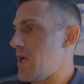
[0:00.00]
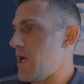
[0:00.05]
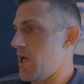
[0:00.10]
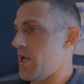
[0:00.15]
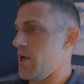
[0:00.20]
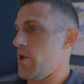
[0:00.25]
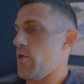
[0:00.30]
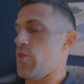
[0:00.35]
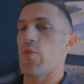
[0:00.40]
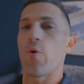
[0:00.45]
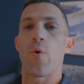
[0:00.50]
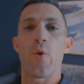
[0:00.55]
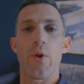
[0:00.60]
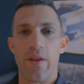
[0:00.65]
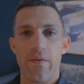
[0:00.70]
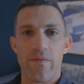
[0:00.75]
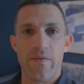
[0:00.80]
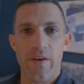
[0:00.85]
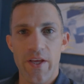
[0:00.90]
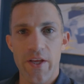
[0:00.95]
an
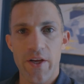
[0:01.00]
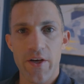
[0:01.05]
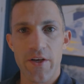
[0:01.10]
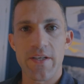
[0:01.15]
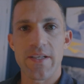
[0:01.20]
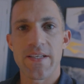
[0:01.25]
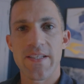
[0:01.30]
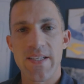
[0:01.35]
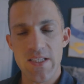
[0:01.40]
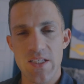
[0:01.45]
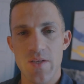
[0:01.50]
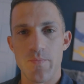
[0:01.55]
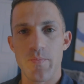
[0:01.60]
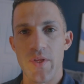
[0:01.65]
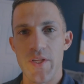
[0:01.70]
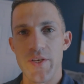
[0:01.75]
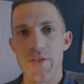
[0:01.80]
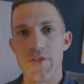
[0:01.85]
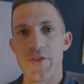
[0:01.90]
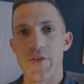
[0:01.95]
authority figure
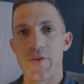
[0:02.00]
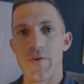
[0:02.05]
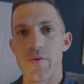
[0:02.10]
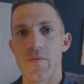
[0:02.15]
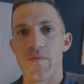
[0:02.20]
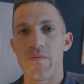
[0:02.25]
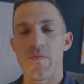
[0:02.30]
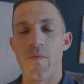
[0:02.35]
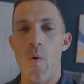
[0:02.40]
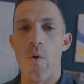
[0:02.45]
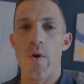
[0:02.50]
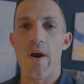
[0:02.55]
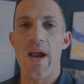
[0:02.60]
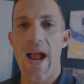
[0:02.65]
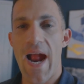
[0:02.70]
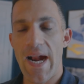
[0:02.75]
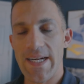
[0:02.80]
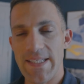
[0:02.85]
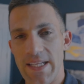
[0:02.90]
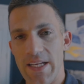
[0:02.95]
disciplines you for
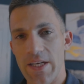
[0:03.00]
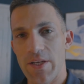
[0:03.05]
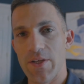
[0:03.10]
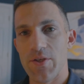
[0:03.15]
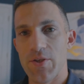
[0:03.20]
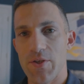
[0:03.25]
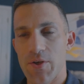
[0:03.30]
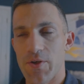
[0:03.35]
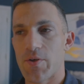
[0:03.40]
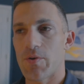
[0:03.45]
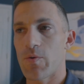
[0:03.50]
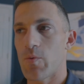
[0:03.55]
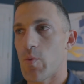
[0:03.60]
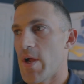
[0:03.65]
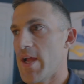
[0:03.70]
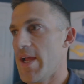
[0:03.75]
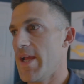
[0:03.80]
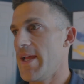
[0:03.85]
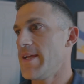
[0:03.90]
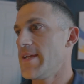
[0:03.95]
acting a certain
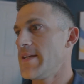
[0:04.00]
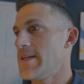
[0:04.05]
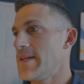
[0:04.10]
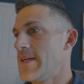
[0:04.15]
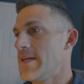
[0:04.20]
way.